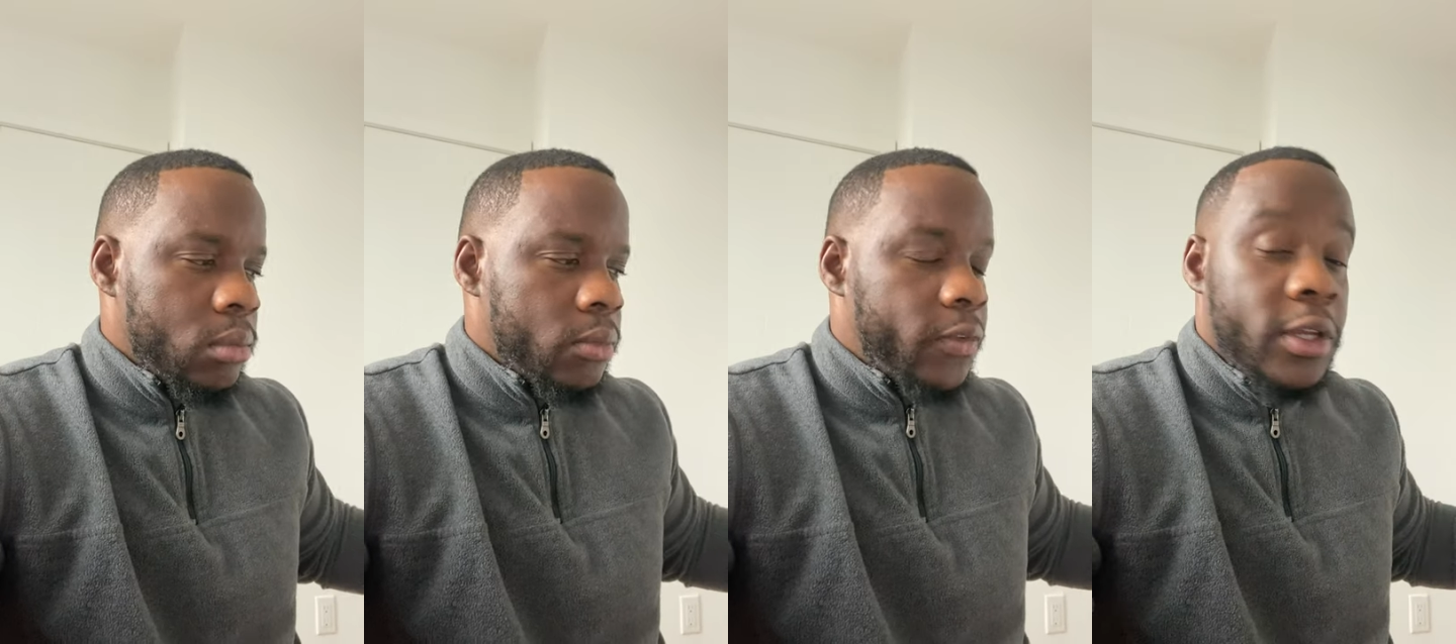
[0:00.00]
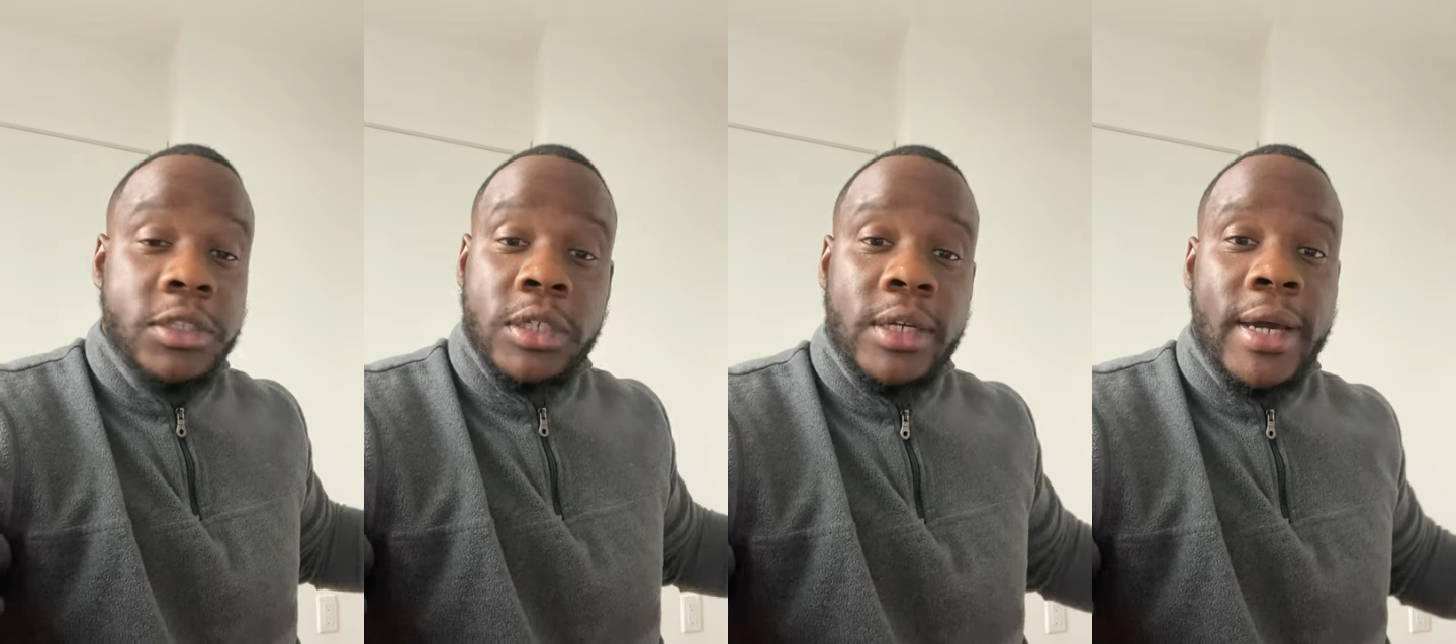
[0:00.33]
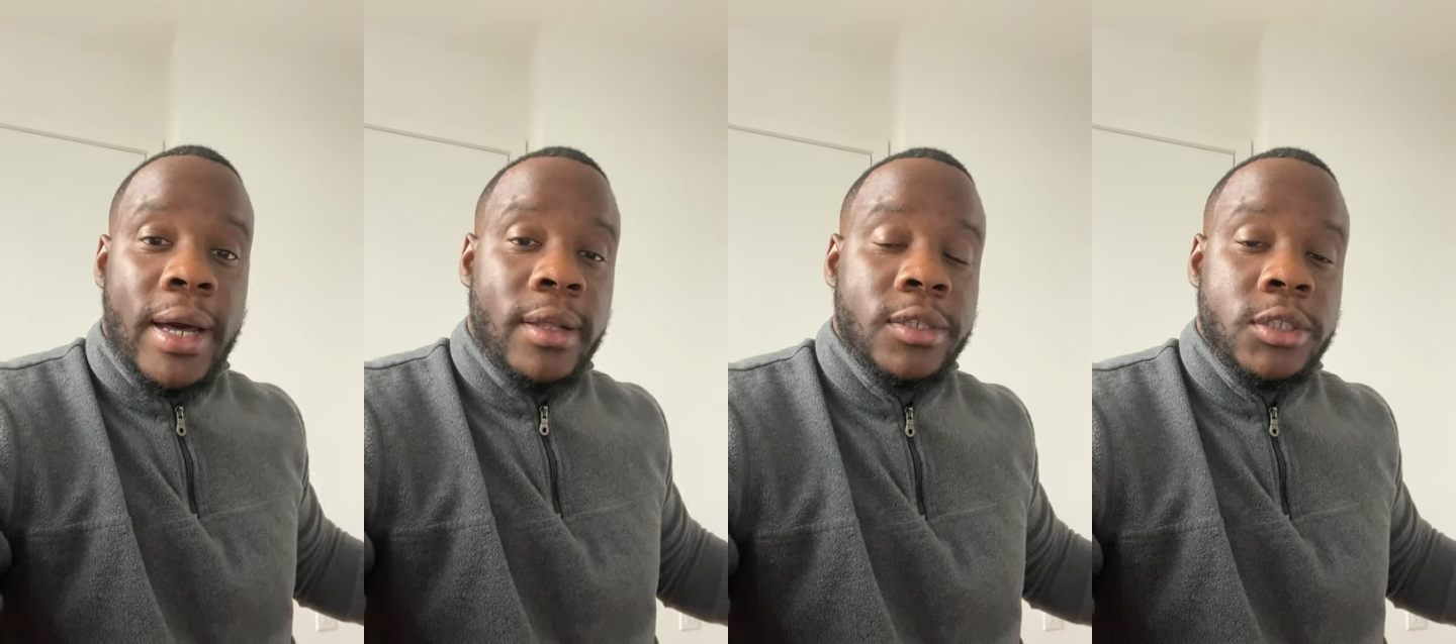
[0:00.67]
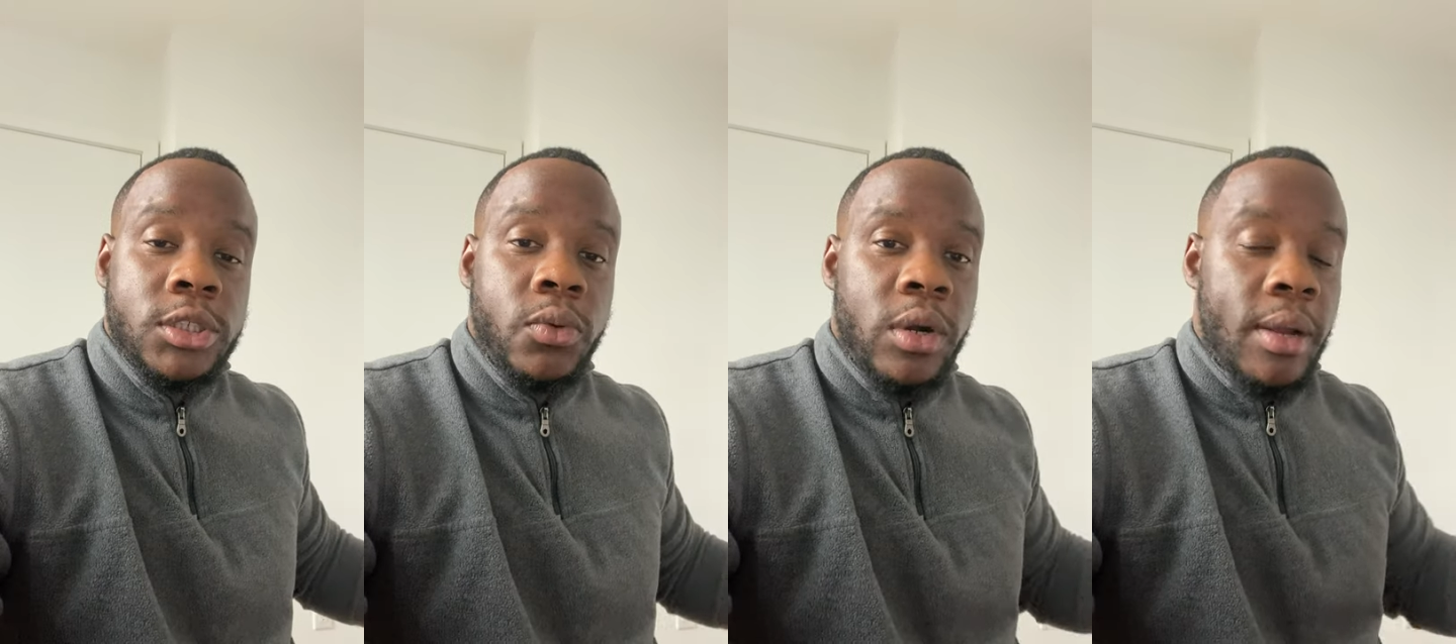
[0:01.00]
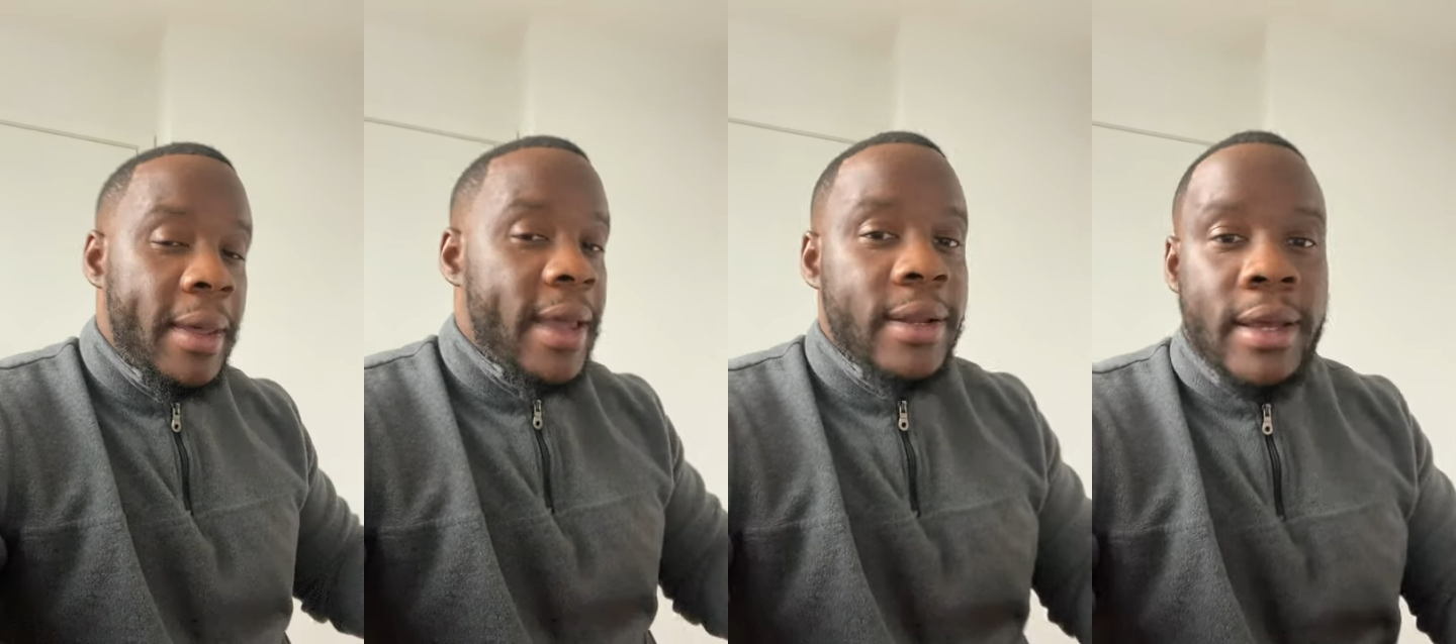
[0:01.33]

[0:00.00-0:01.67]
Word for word: finishing college to where I'm at